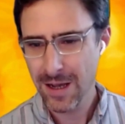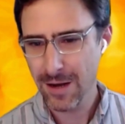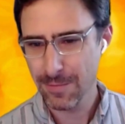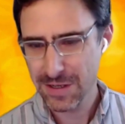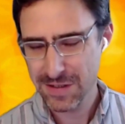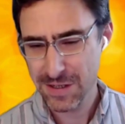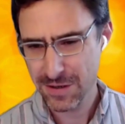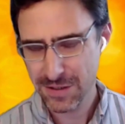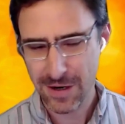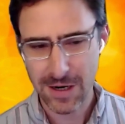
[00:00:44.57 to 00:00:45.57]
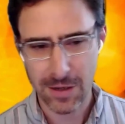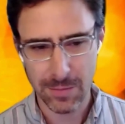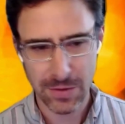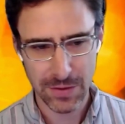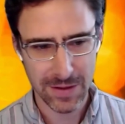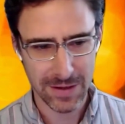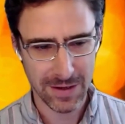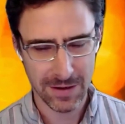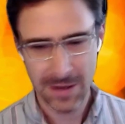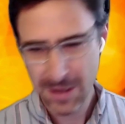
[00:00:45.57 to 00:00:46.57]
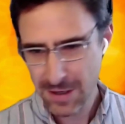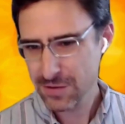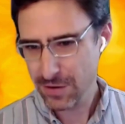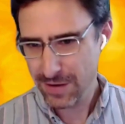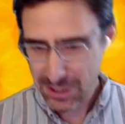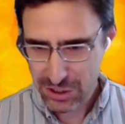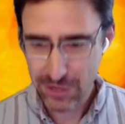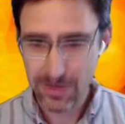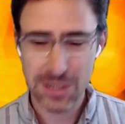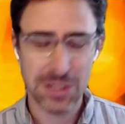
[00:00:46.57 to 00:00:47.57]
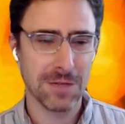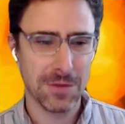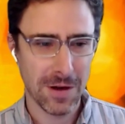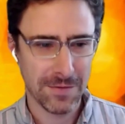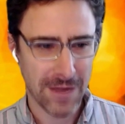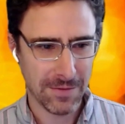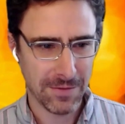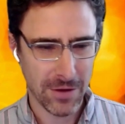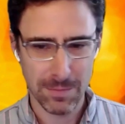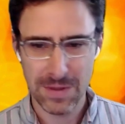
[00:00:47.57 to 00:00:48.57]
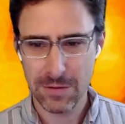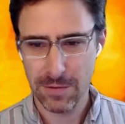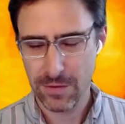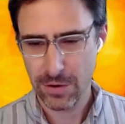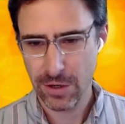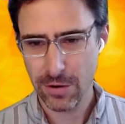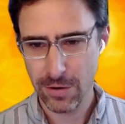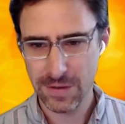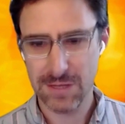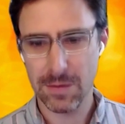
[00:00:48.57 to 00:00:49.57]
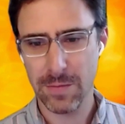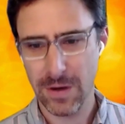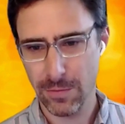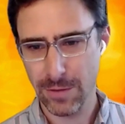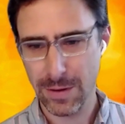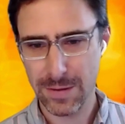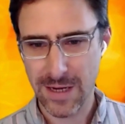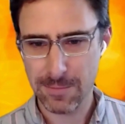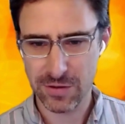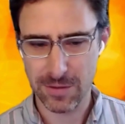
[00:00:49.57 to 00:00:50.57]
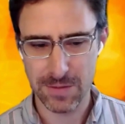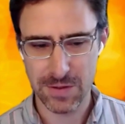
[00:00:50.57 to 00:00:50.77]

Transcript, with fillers: Um, and he's here to talk about the sort of next generation of U I five development that we've already heard some about with TypeScript.